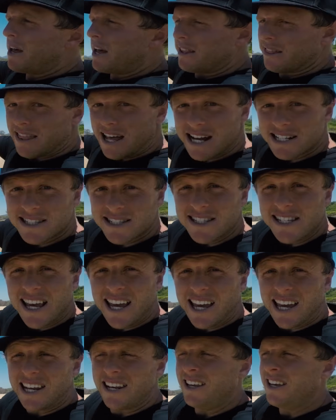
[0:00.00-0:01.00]
That
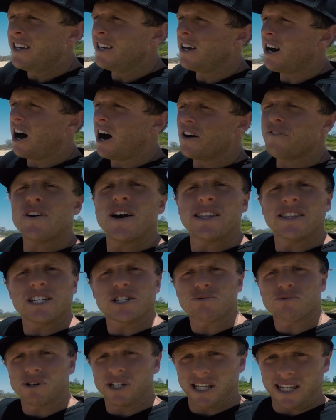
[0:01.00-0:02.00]
said, I found
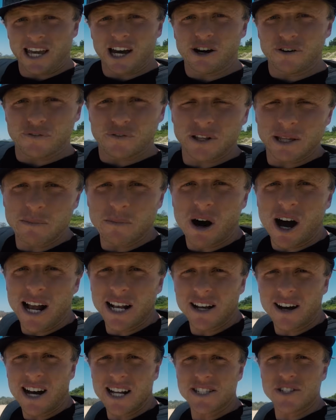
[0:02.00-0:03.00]
this really helpful in my
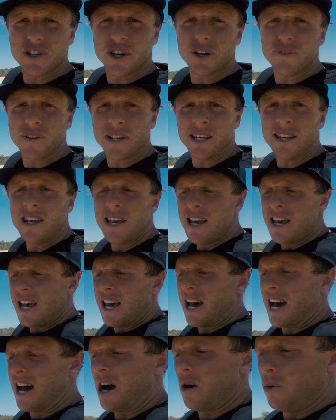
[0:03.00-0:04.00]
kite surfing
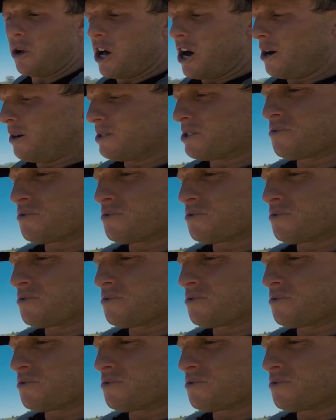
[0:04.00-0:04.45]
when I was